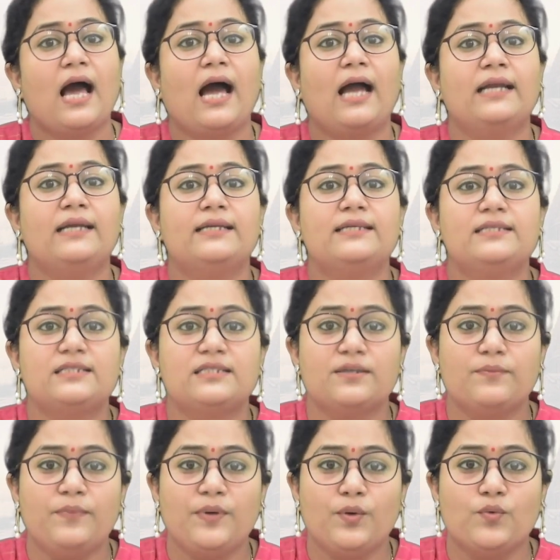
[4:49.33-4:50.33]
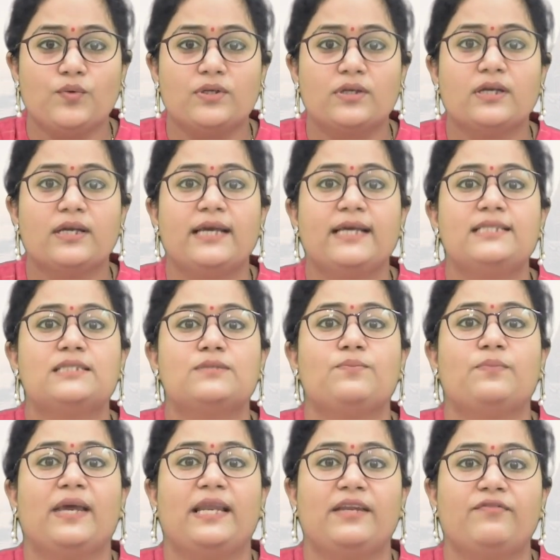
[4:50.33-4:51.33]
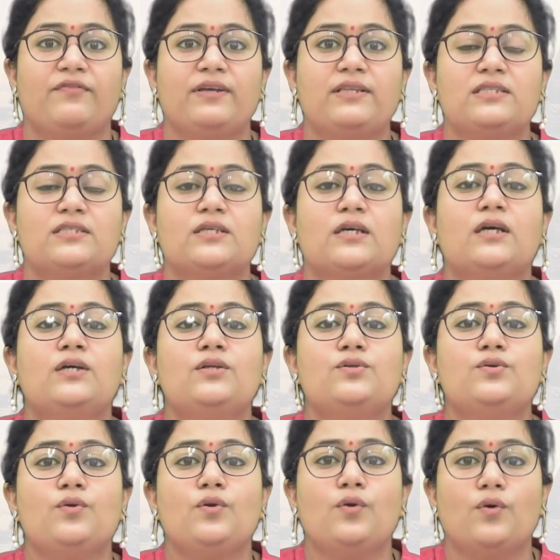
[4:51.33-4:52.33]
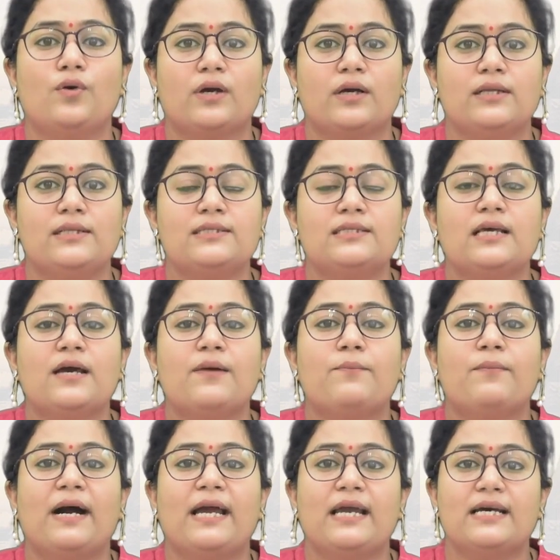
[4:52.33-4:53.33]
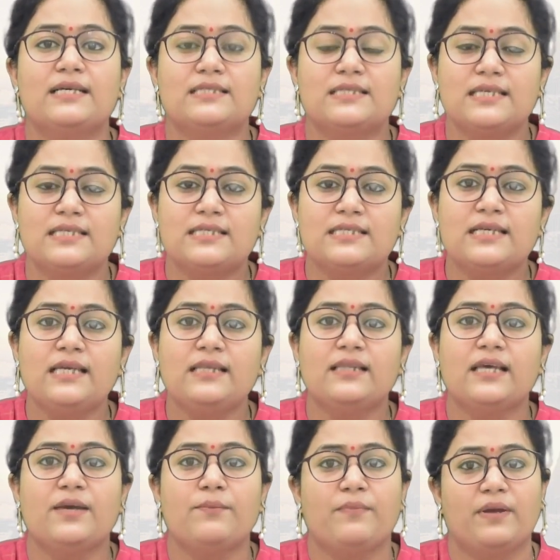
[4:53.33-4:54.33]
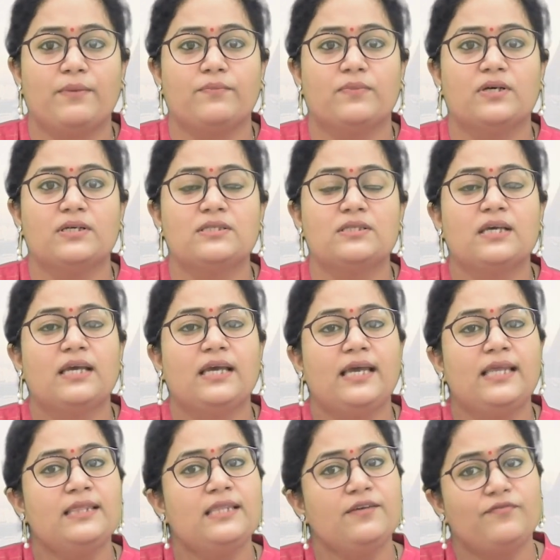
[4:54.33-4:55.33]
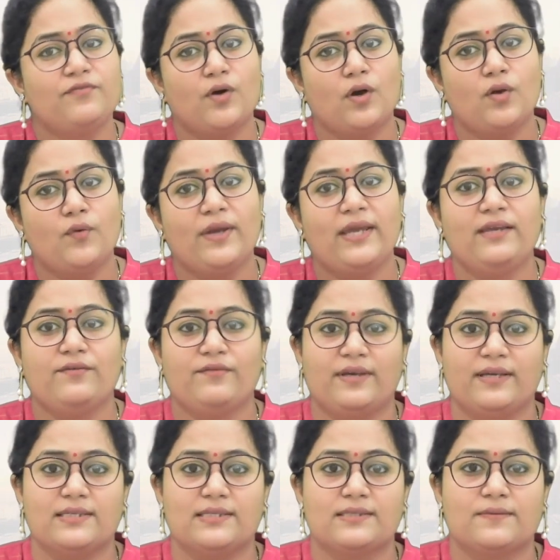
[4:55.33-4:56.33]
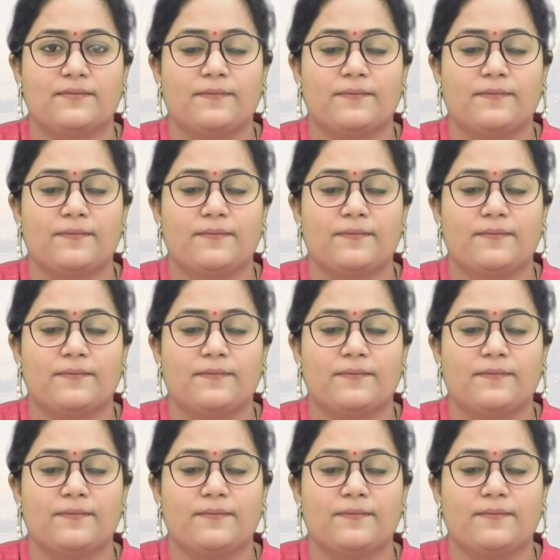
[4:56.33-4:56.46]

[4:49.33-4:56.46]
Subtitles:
and distribute its benefits to locals by assisting their members in the following ways: